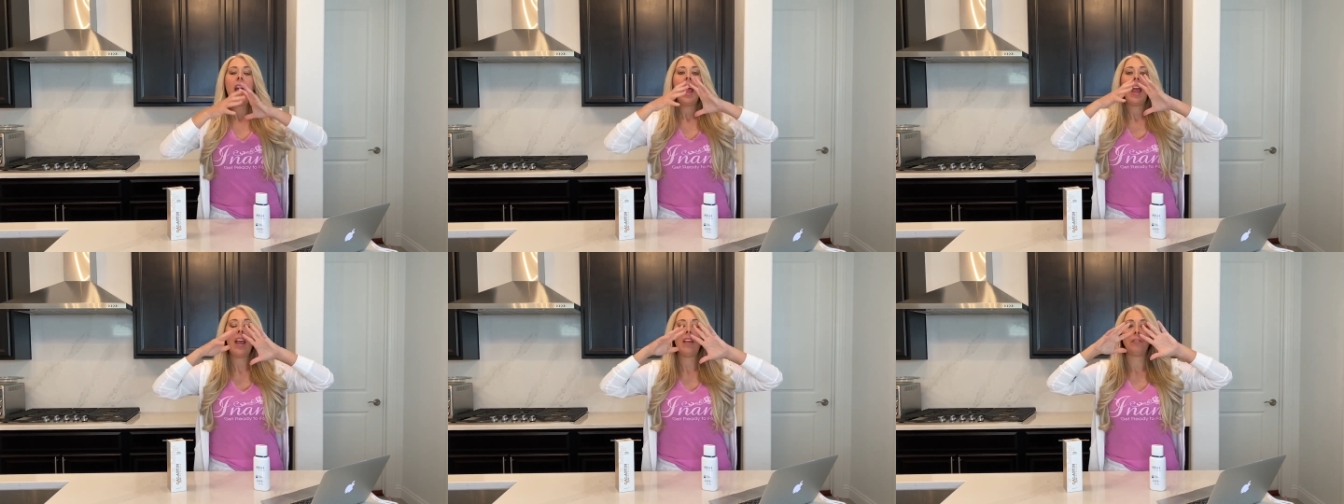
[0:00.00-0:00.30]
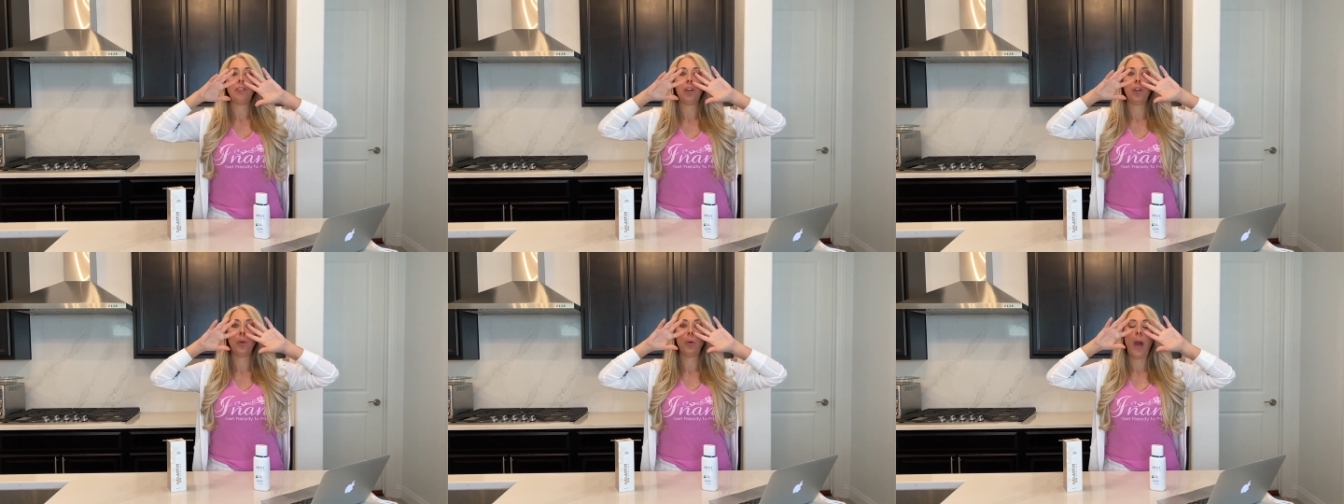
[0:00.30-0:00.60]

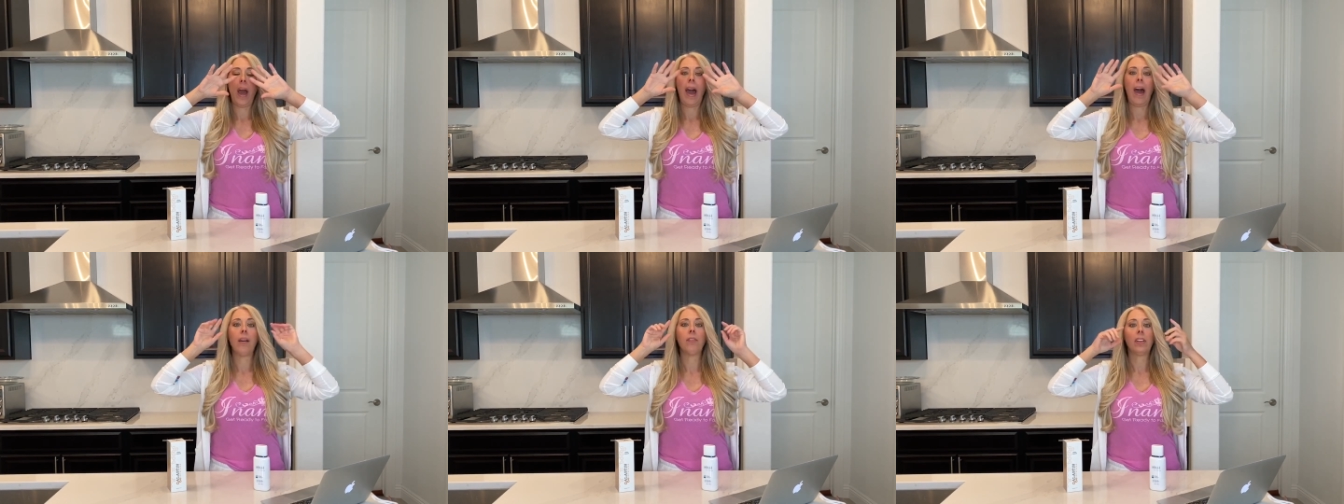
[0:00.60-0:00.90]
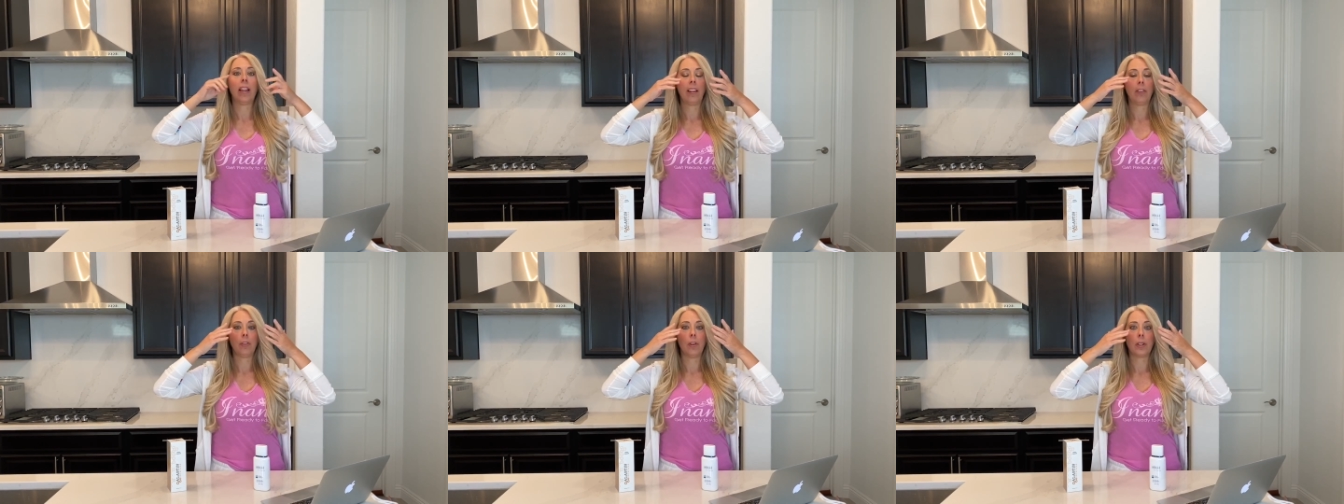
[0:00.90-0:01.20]
if you have,
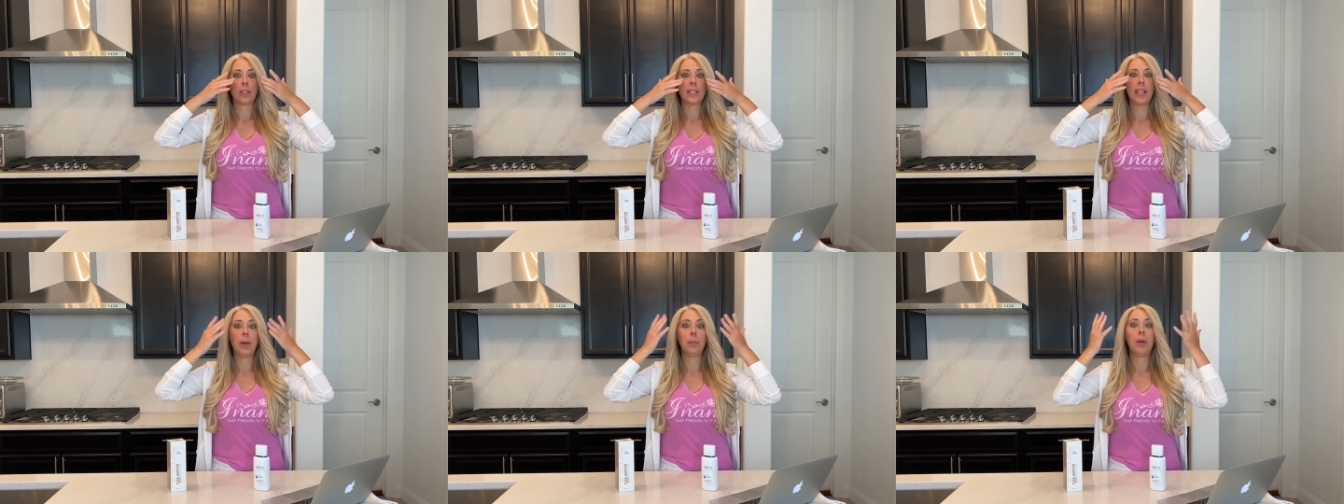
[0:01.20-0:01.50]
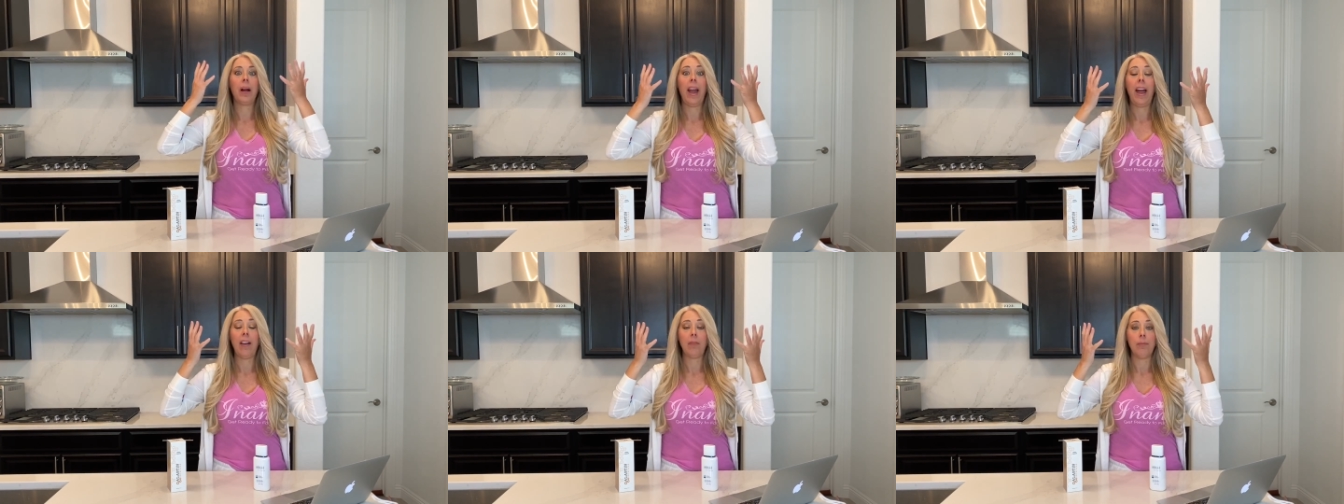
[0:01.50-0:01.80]
like, for example,
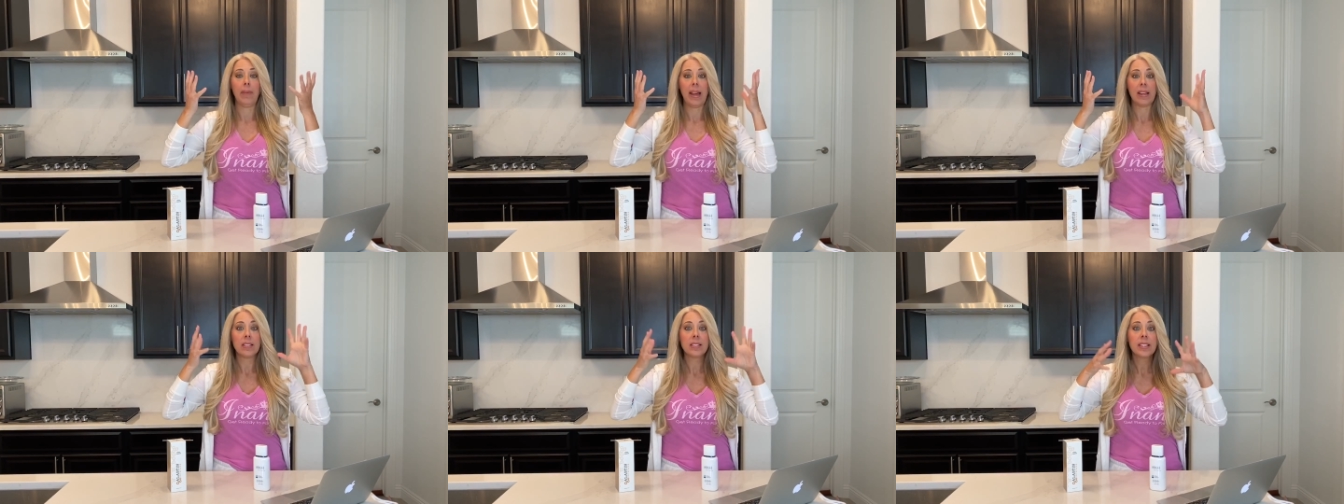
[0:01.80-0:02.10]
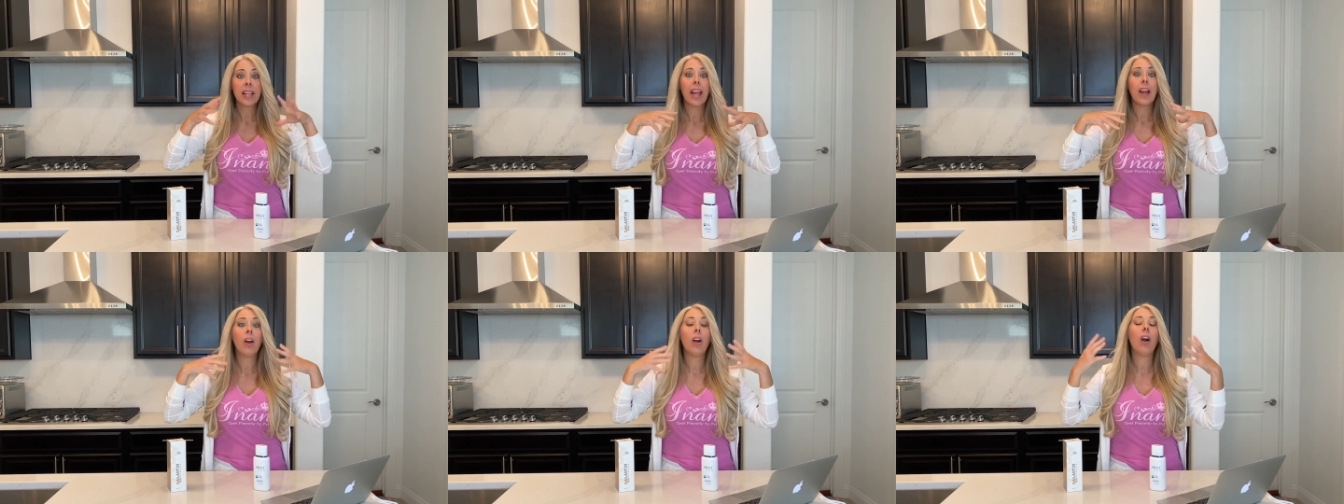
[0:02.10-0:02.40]
I have
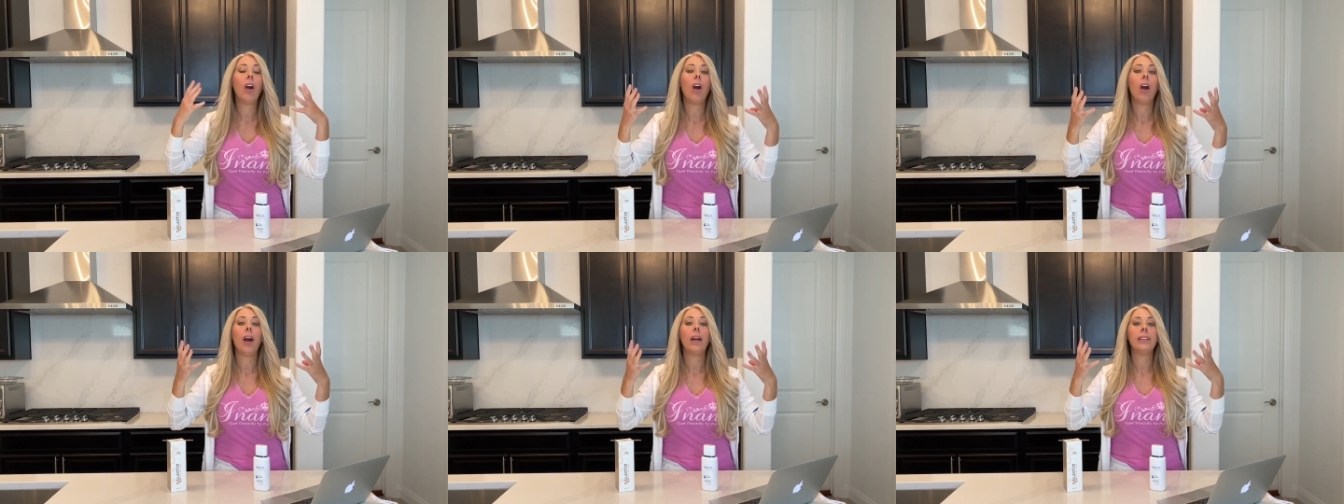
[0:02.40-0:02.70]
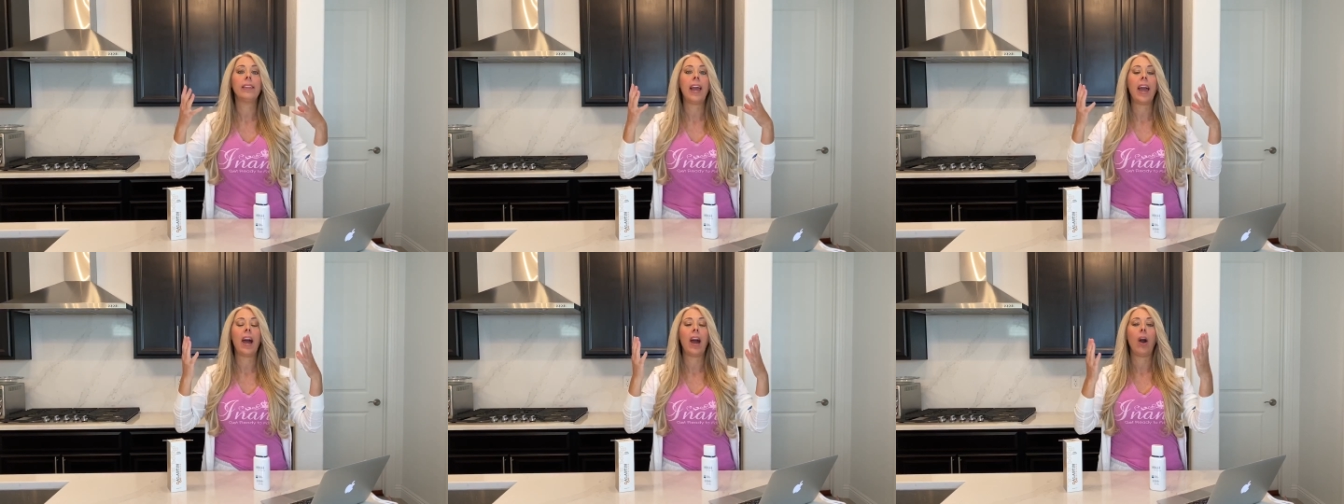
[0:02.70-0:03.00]
mascara
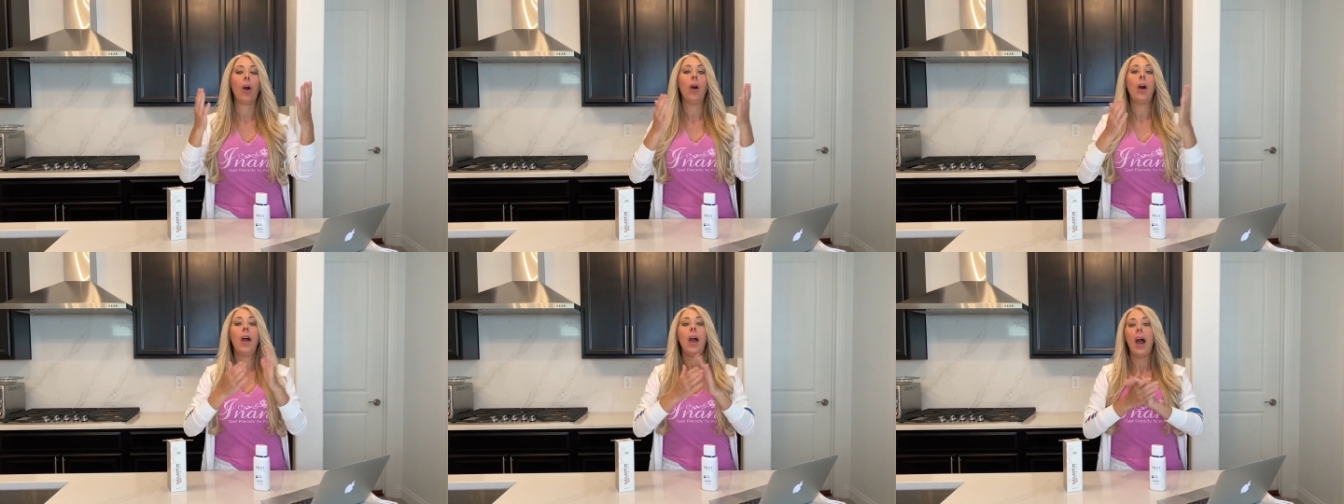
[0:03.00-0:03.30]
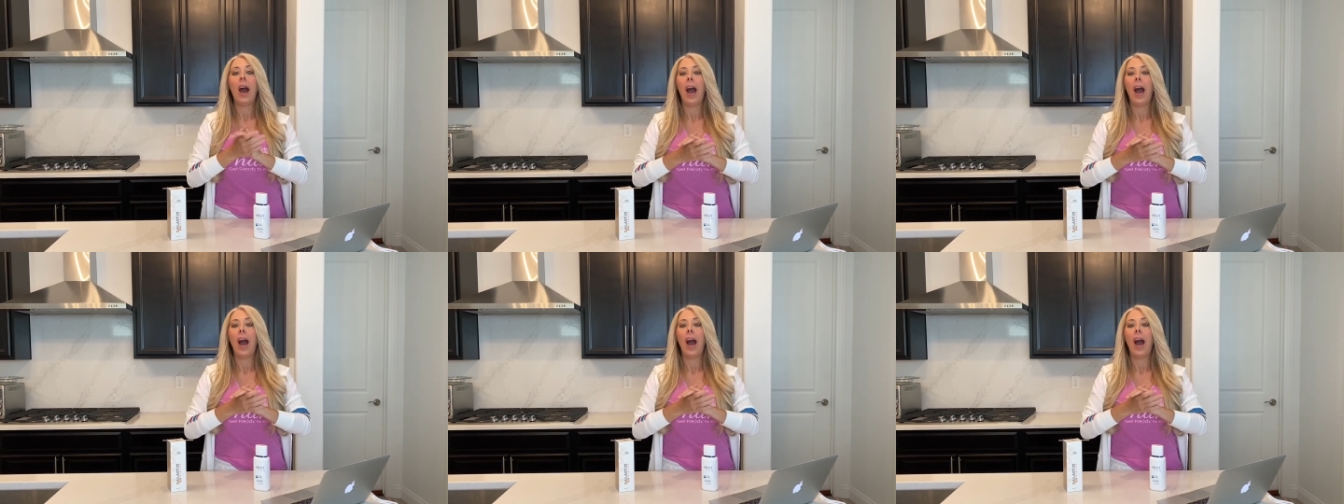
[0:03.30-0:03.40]
on now,